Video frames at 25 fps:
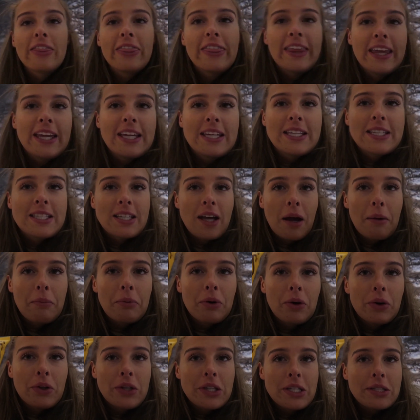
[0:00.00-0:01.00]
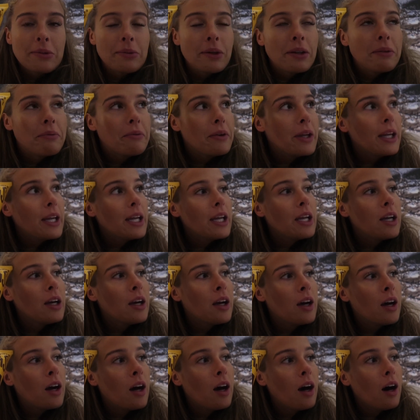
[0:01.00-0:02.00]
these. I got these with me.
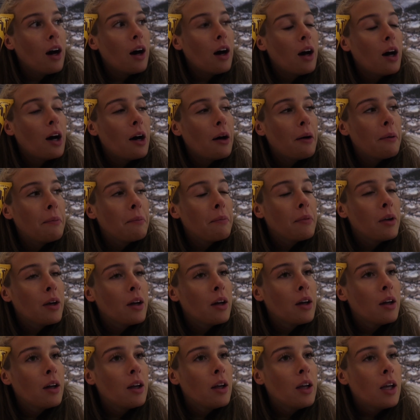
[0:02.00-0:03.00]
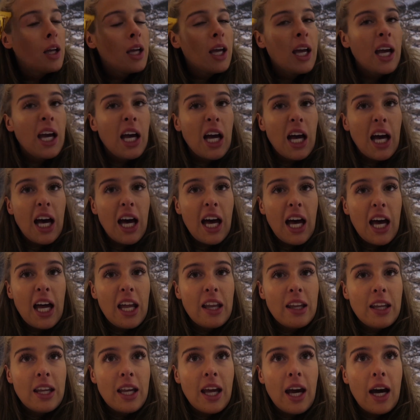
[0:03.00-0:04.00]
And
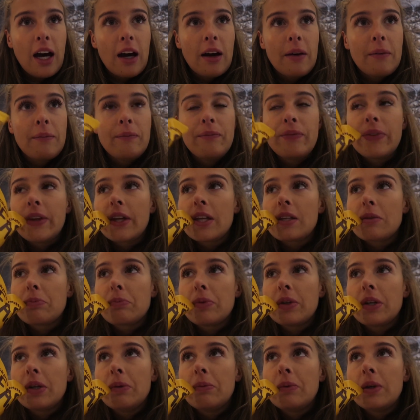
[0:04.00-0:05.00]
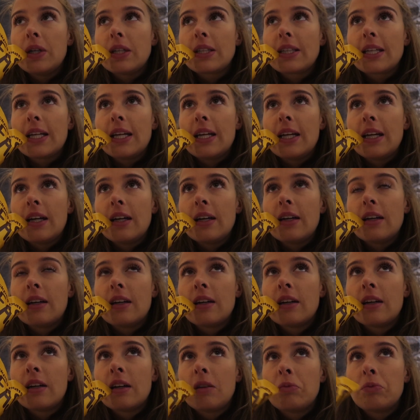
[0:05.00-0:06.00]
yeah, that's pretty much it.
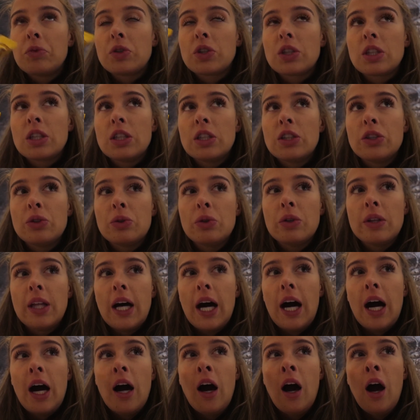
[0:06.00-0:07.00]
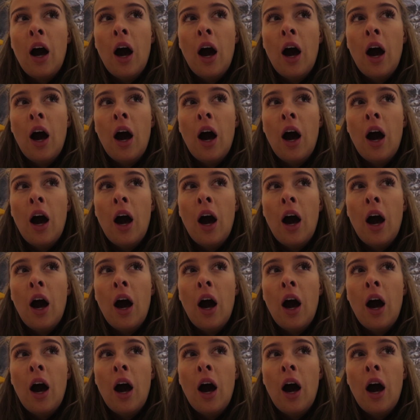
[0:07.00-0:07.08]
I'm just gonna do all that.